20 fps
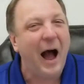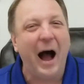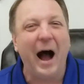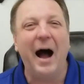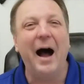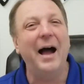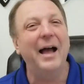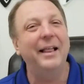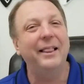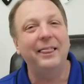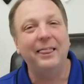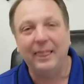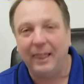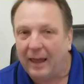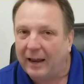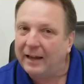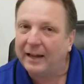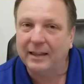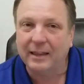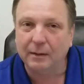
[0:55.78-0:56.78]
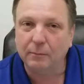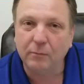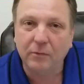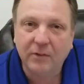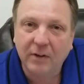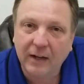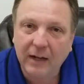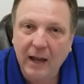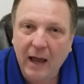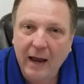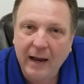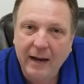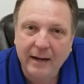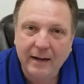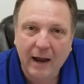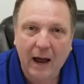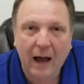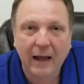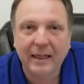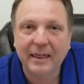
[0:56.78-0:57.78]
I like them
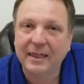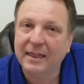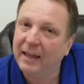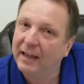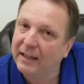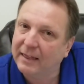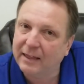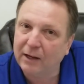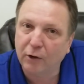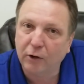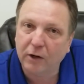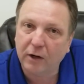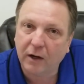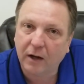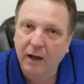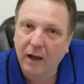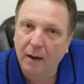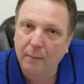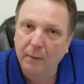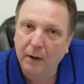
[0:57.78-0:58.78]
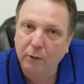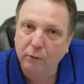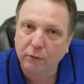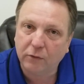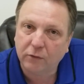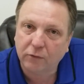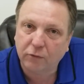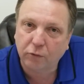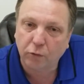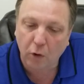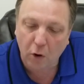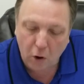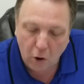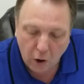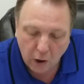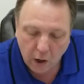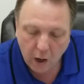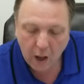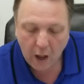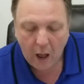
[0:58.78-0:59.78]
tonight. I think they're going to come out
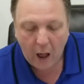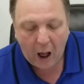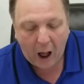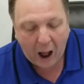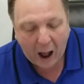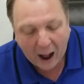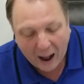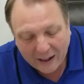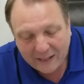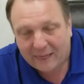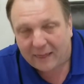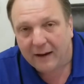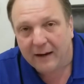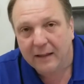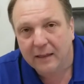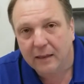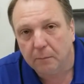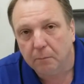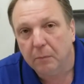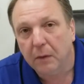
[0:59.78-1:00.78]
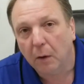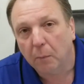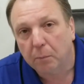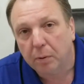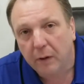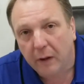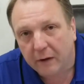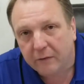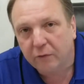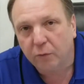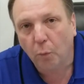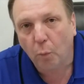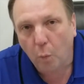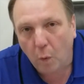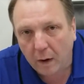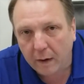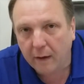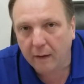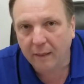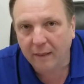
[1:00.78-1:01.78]
strong. I like them. They're plus
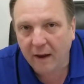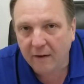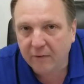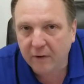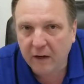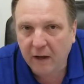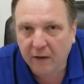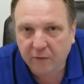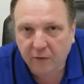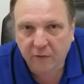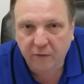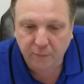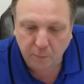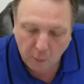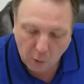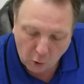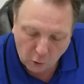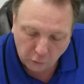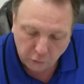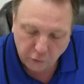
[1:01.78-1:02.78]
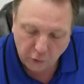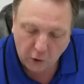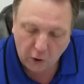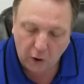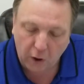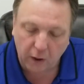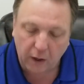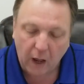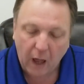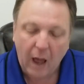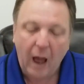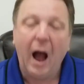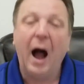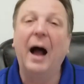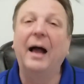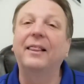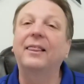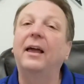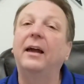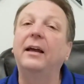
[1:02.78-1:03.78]
111 as a small dog.
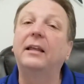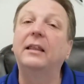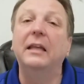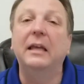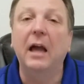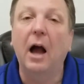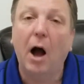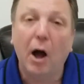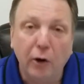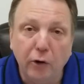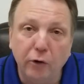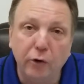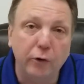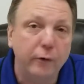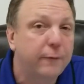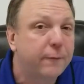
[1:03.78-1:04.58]
I like the under